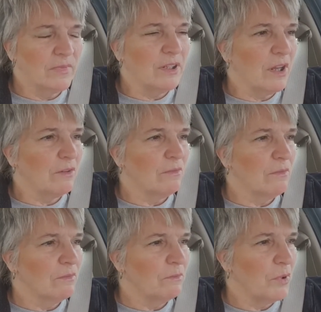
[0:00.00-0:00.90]
you know,
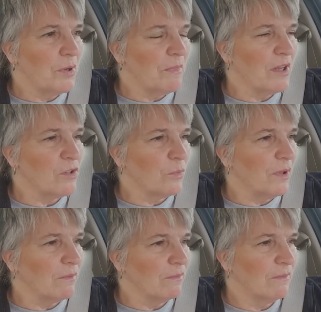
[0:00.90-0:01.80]
pretty much
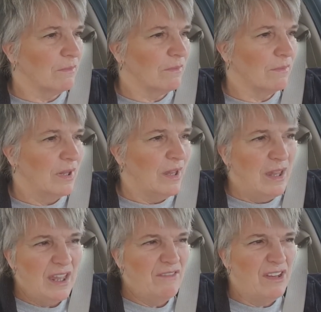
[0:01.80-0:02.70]
when,
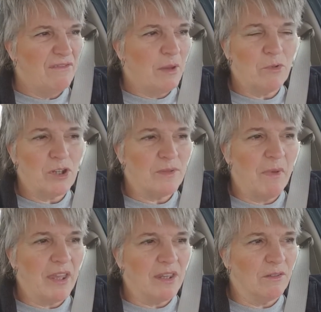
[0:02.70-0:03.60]
even if I'm just
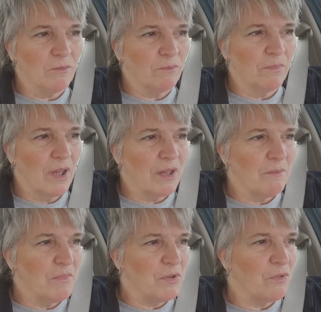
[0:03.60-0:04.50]
making
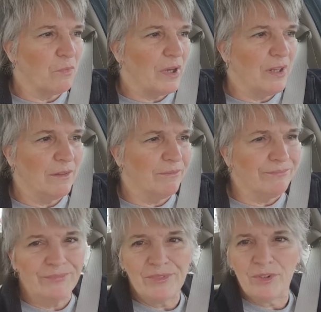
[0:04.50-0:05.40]
booth rent
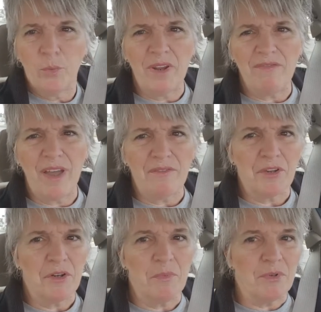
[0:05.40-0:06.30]
and
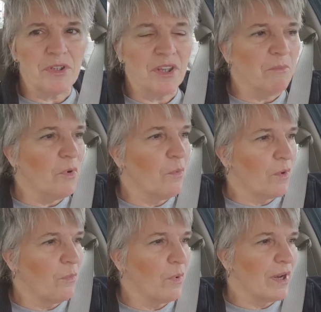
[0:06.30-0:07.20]
25-30%
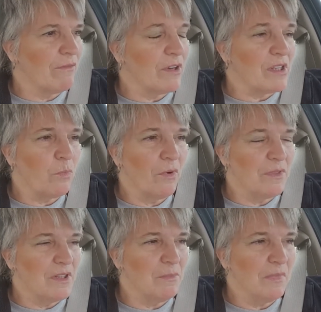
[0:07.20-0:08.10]
more or whatever, it's
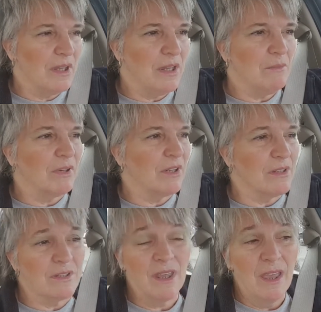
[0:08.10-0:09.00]
worth it to me
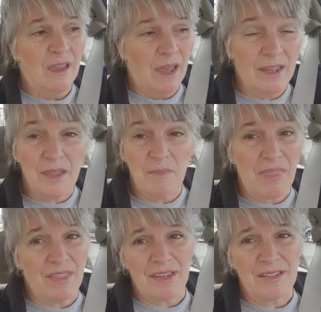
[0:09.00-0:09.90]
because I get
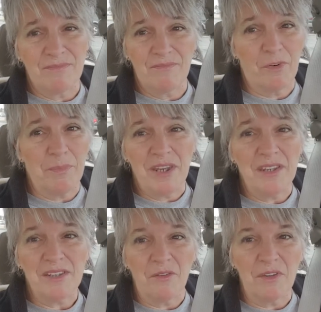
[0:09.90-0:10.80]
my things for
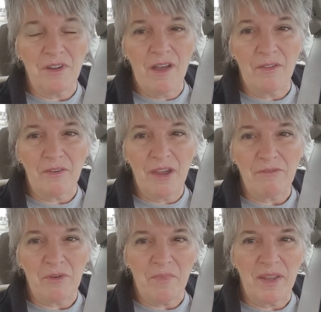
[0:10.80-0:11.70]
pennies on the dollar
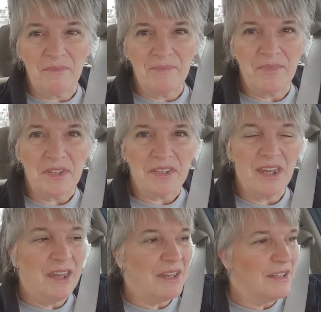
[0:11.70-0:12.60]
after my
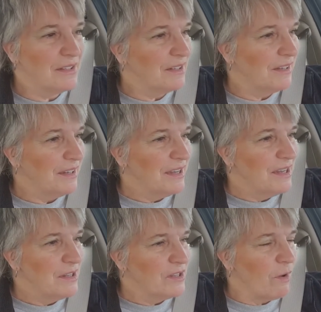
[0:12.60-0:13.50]
estate.
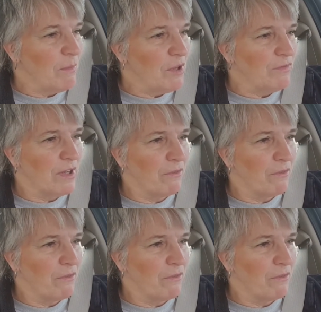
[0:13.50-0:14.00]
So I move it